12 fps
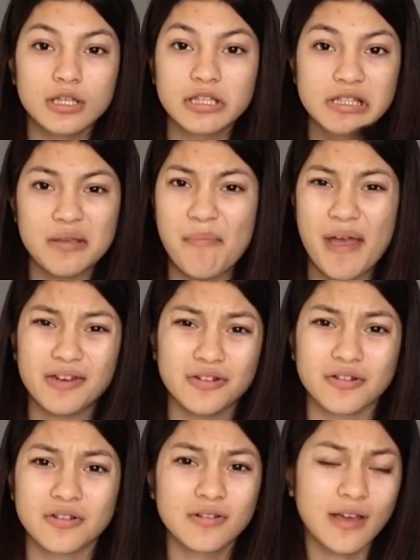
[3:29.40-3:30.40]
Doesn't
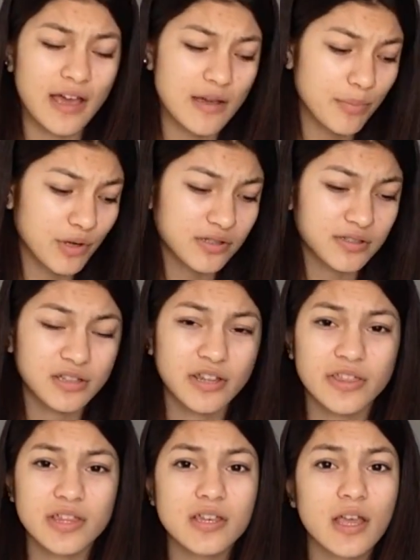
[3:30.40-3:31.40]
matter. I
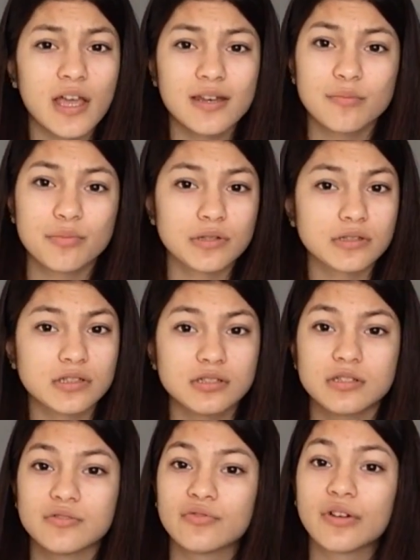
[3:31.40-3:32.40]
personally think any brushes
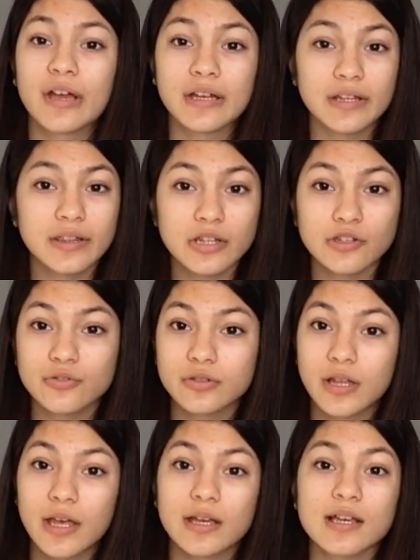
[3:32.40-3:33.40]
is for anything
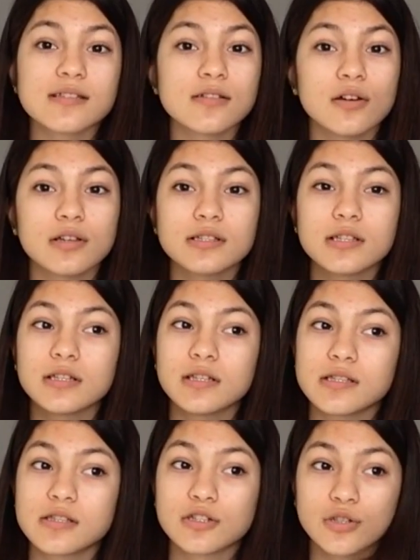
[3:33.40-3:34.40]
you'd like, as long as it
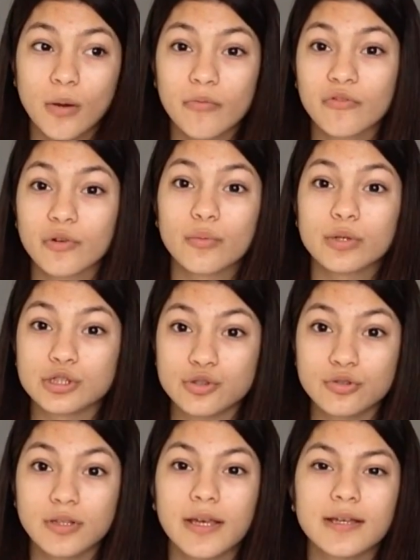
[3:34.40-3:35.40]
does the job for
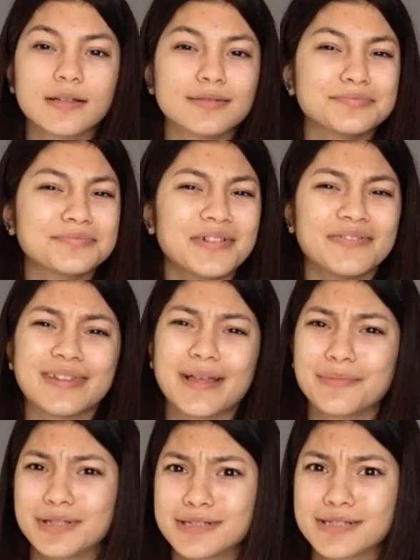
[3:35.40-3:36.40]
what you like, if
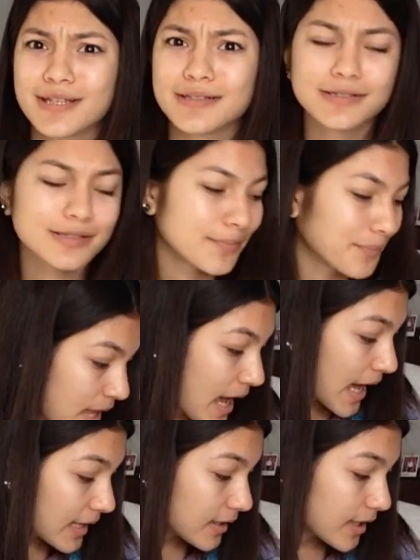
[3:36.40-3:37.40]
that makes sense.
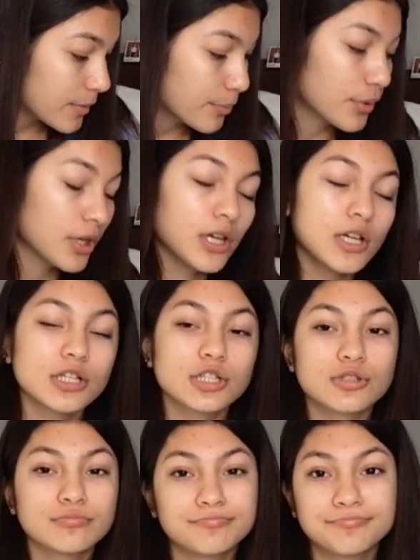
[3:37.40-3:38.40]
Highlight brush,